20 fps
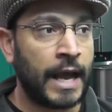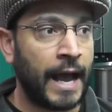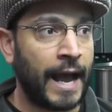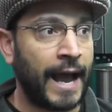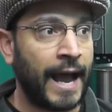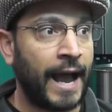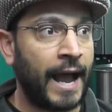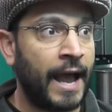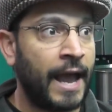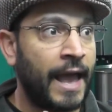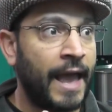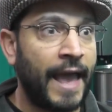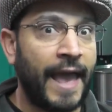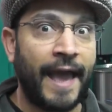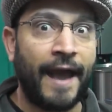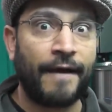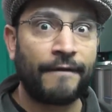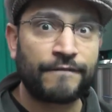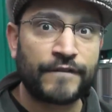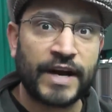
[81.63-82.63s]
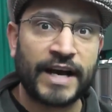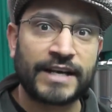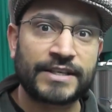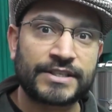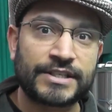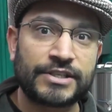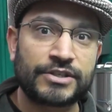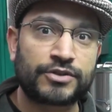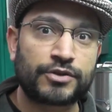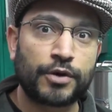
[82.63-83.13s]
How
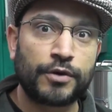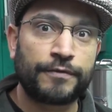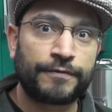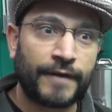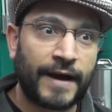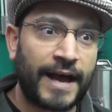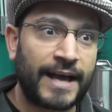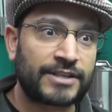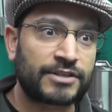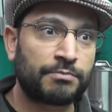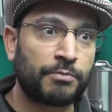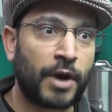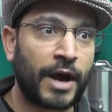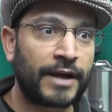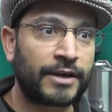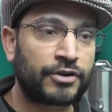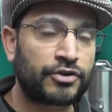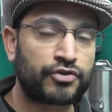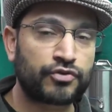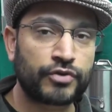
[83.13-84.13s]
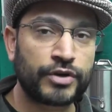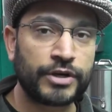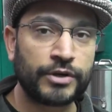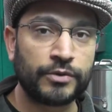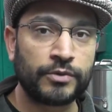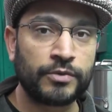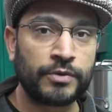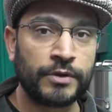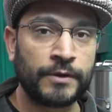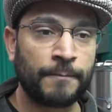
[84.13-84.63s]
fast is too fast? My
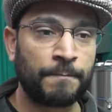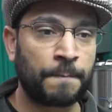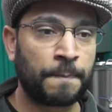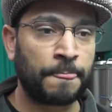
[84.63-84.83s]
drill